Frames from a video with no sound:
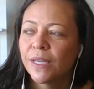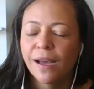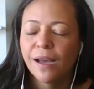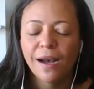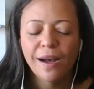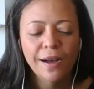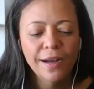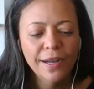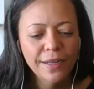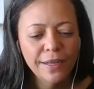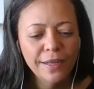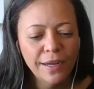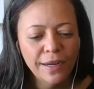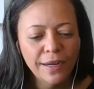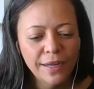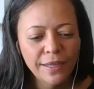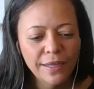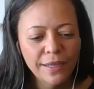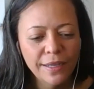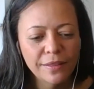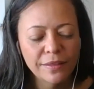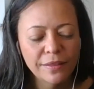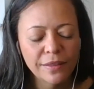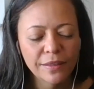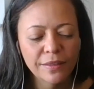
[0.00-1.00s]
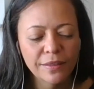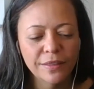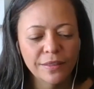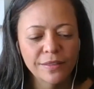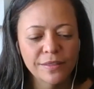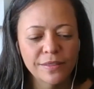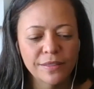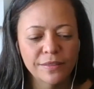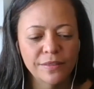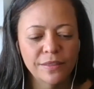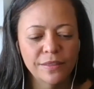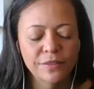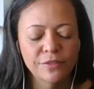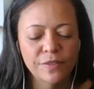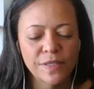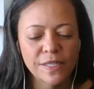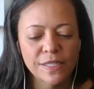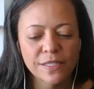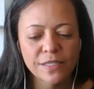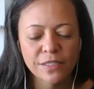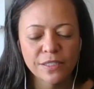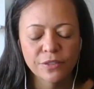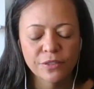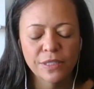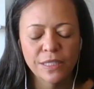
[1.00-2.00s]
I think
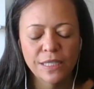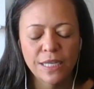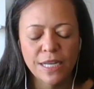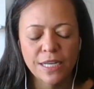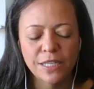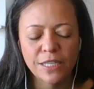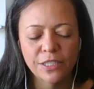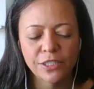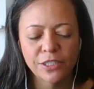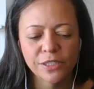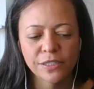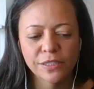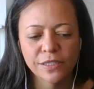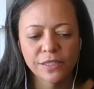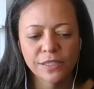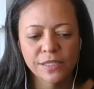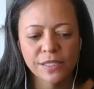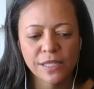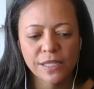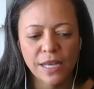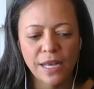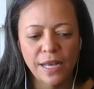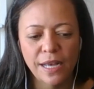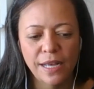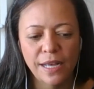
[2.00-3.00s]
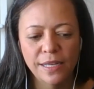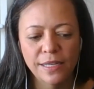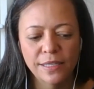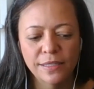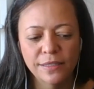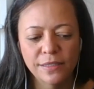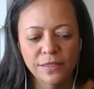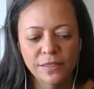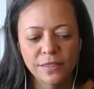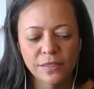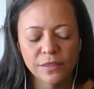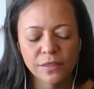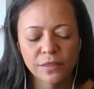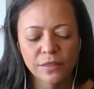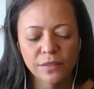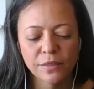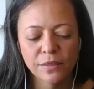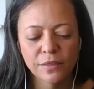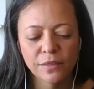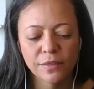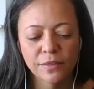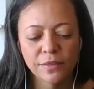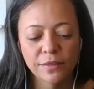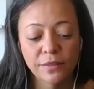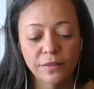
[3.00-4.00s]
investor relations and,
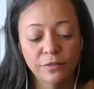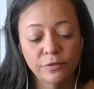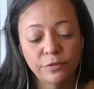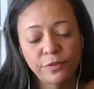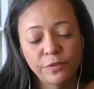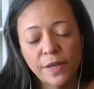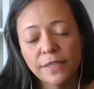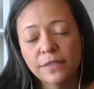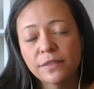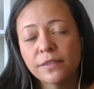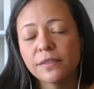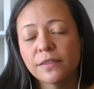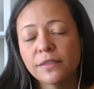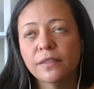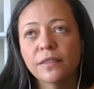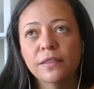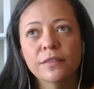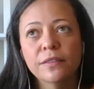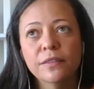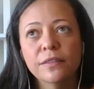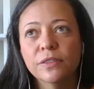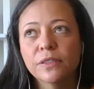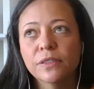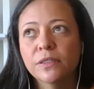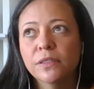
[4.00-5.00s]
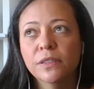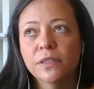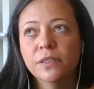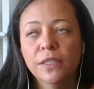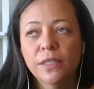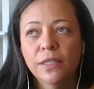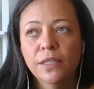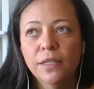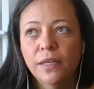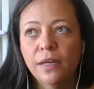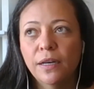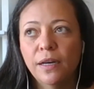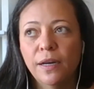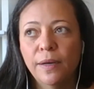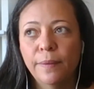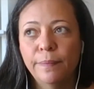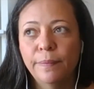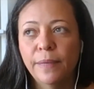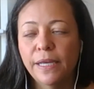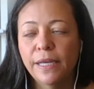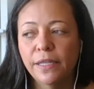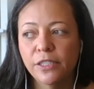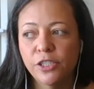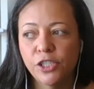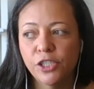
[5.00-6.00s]
in fact, even
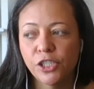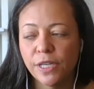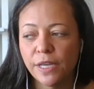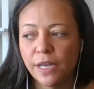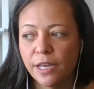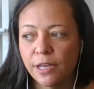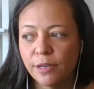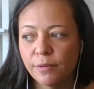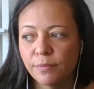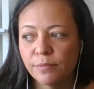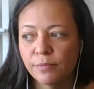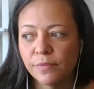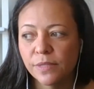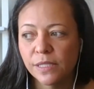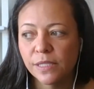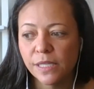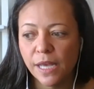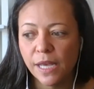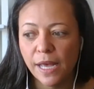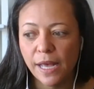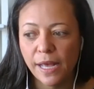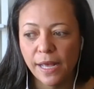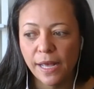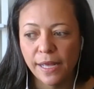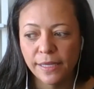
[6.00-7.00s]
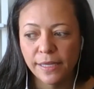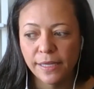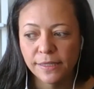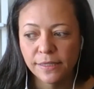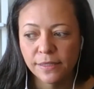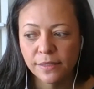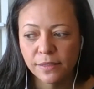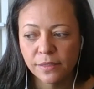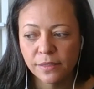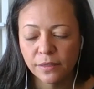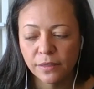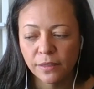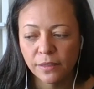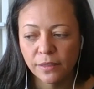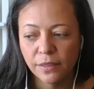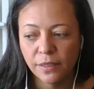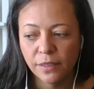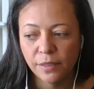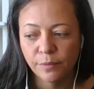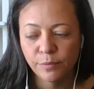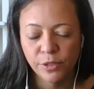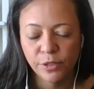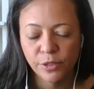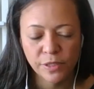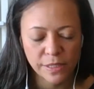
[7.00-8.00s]
AGMs and
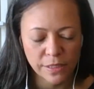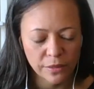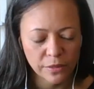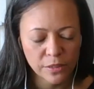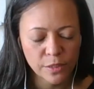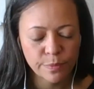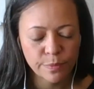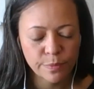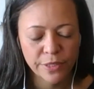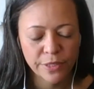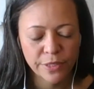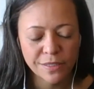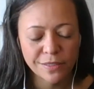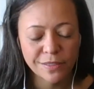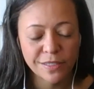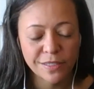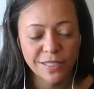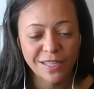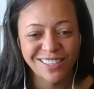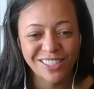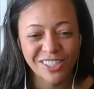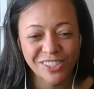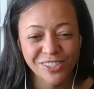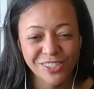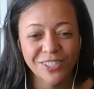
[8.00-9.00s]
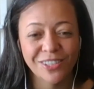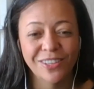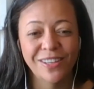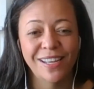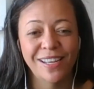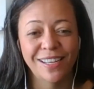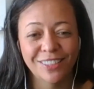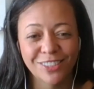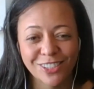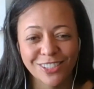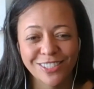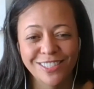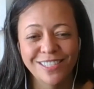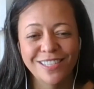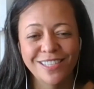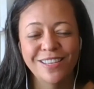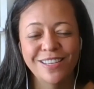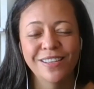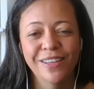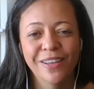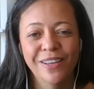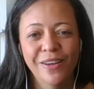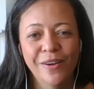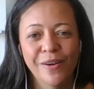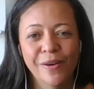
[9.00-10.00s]
results presentations are
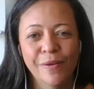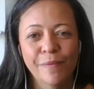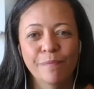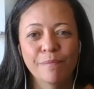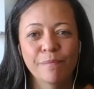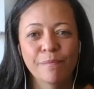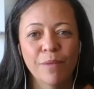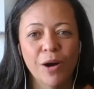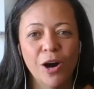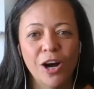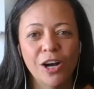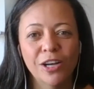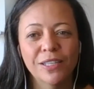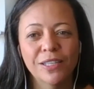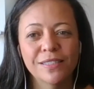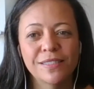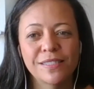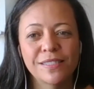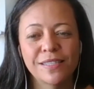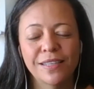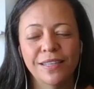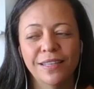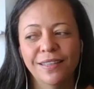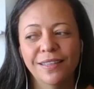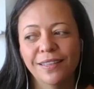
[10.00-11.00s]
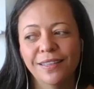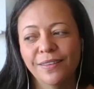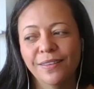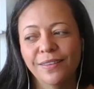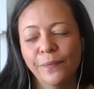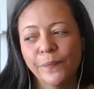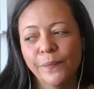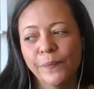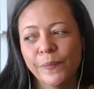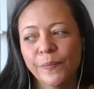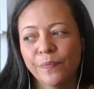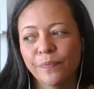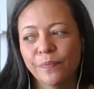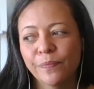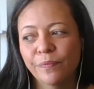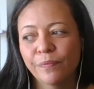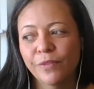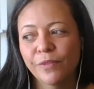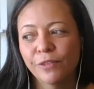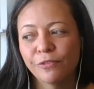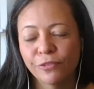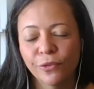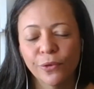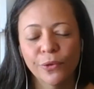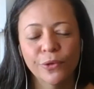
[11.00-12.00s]
actually marketing
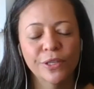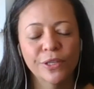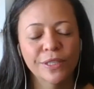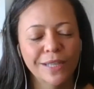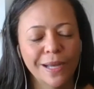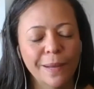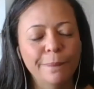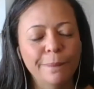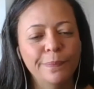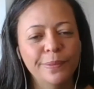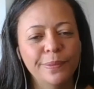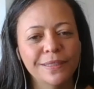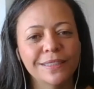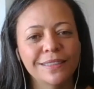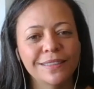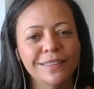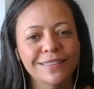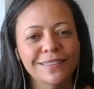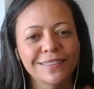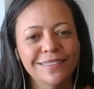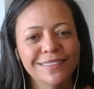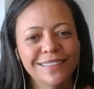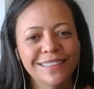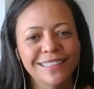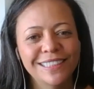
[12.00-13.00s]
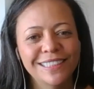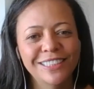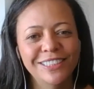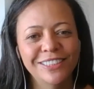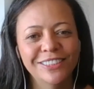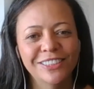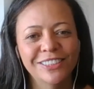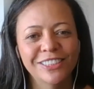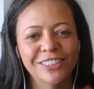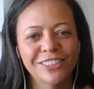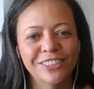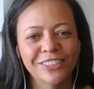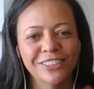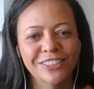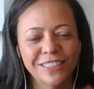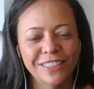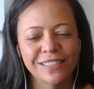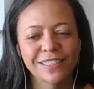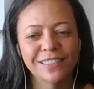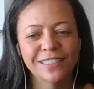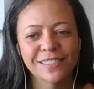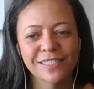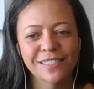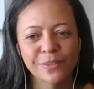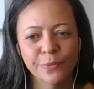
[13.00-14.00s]
for a company. You know,
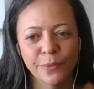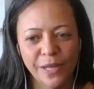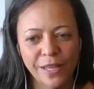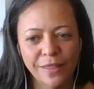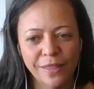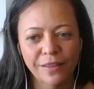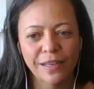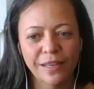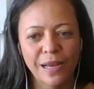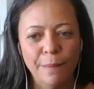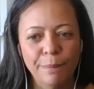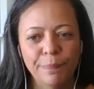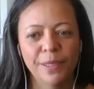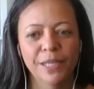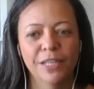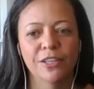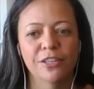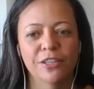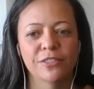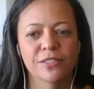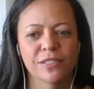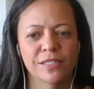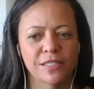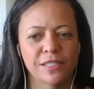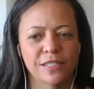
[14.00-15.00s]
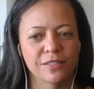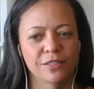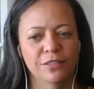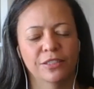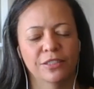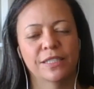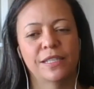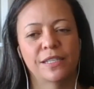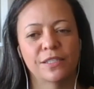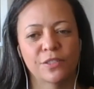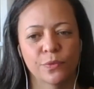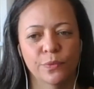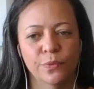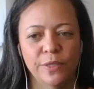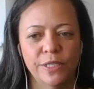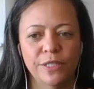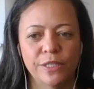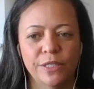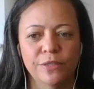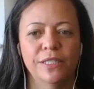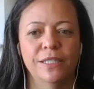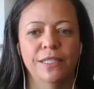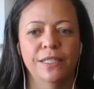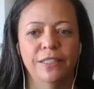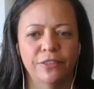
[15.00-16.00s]
it's where the company goes and says, look at us, we're
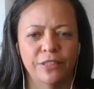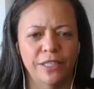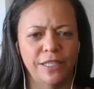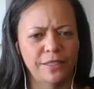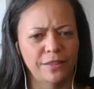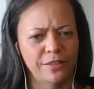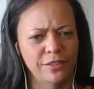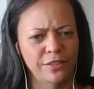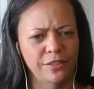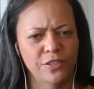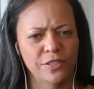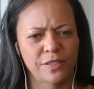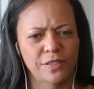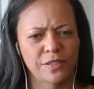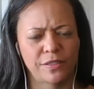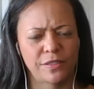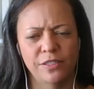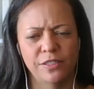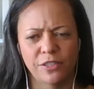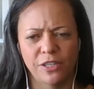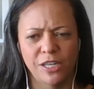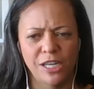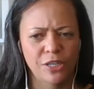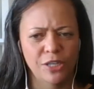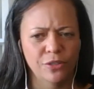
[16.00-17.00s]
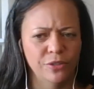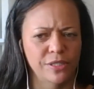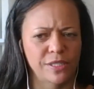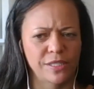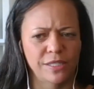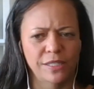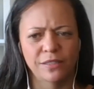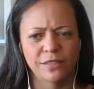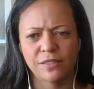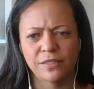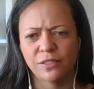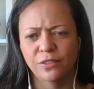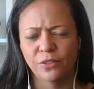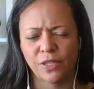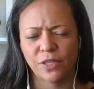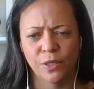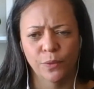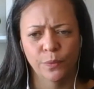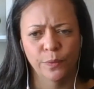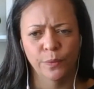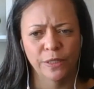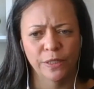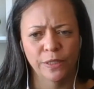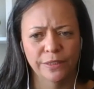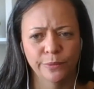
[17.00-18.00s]
really great. These are our results. Look how
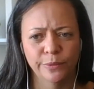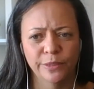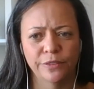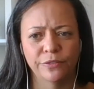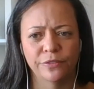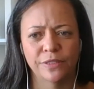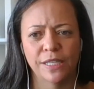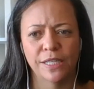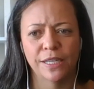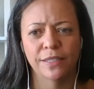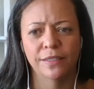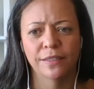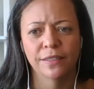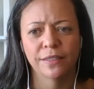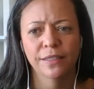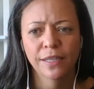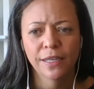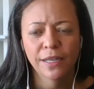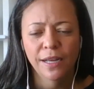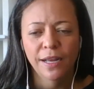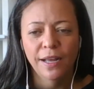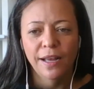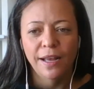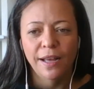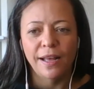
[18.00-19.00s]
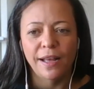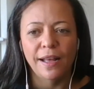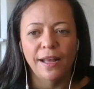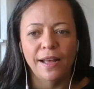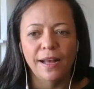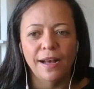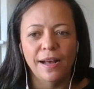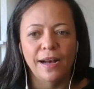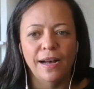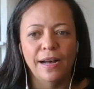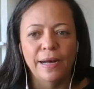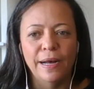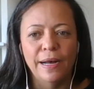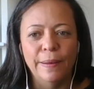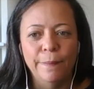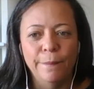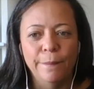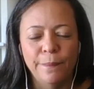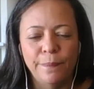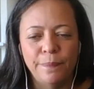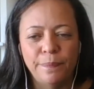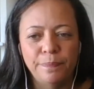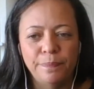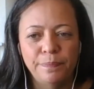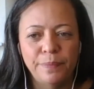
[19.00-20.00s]
well we've done.
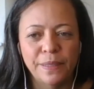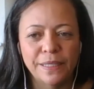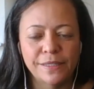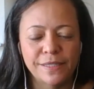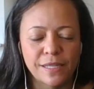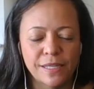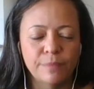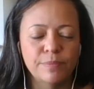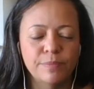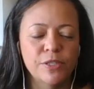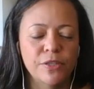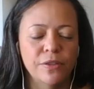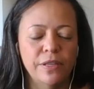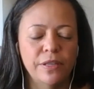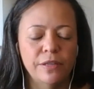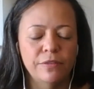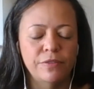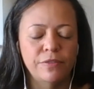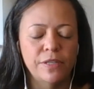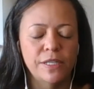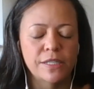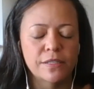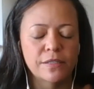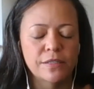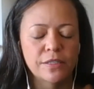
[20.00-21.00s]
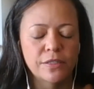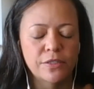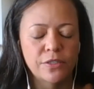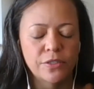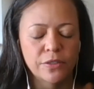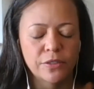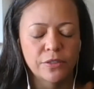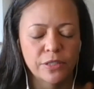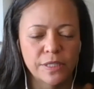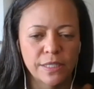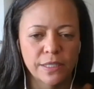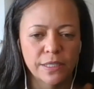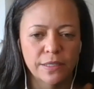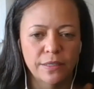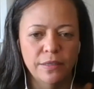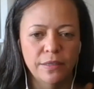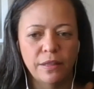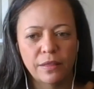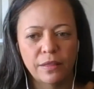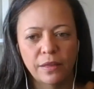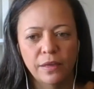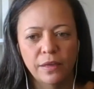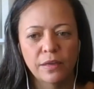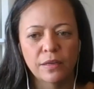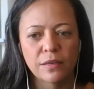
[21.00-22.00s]
But it's up to the investor to critically
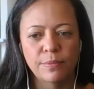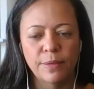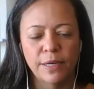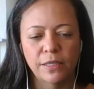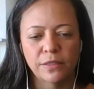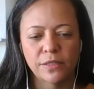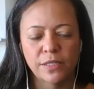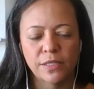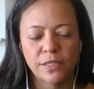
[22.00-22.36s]
think about